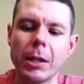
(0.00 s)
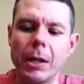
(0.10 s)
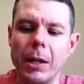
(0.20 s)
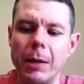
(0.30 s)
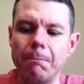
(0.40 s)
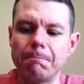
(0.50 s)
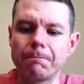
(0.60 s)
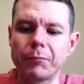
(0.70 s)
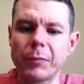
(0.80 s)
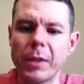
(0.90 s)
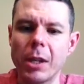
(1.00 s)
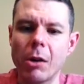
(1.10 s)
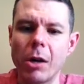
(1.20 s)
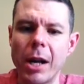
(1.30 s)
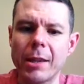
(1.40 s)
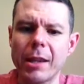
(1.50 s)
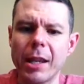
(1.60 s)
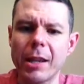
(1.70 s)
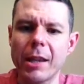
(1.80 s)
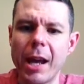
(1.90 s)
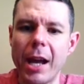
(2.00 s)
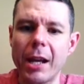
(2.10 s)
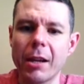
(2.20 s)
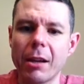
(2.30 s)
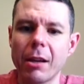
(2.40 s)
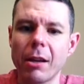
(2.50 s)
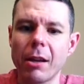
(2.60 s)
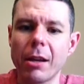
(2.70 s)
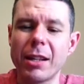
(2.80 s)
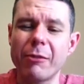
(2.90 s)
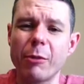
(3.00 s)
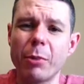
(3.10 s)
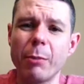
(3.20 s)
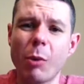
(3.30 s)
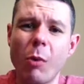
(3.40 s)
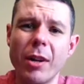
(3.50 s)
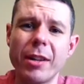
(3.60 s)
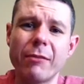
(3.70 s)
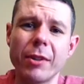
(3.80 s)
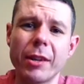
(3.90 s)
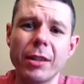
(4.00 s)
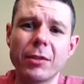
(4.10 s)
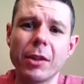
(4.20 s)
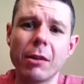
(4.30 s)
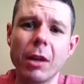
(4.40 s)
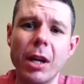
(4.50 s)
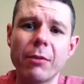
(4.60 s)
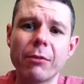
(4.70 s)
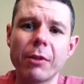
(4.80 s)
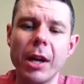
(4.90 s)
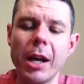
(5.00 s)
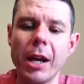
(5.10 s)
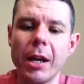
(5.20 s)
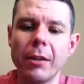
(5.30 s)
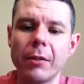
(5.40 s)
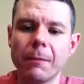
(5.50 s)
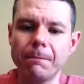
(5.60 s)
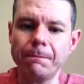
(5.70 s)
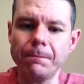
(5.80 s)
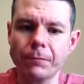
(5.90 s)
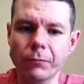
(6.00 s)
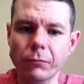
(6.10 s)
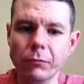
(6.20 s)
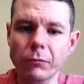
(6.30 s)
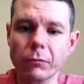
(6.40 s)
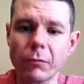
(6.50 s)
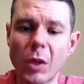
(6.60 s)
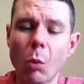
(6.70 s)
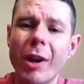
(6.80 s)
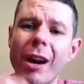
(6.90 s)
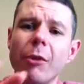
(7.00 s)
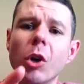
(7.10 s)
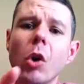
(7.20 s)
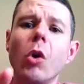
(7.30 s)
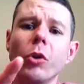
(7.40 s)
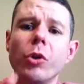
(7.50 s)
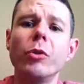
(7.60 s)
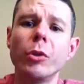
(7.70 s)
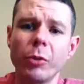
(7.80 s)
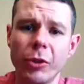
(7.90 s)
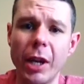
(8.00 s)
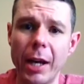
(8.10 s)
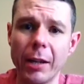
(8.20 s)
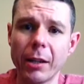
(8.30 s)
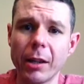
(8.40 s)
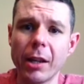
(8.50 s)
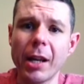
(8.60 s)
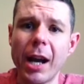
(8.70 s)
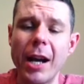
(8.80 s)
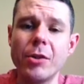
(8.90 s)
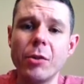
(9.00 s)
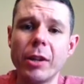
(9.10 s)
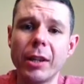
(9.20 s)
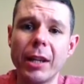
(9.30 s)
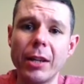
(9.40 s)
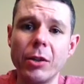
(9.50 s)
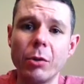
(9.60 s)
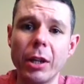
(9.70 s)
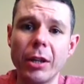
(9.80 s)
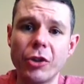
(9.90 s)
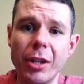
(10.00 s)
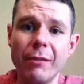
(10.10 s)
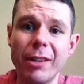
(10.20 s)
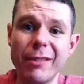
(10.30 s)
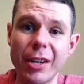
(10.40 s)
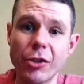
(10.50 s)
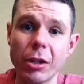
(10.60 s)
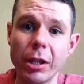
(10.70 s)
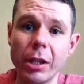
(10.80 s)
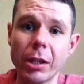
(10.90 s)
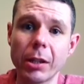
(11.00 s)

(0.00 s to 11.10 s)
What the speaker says: You know, I think that different people want different things in their life, and whatever goal you do set, I do think that you can achieve it eventually.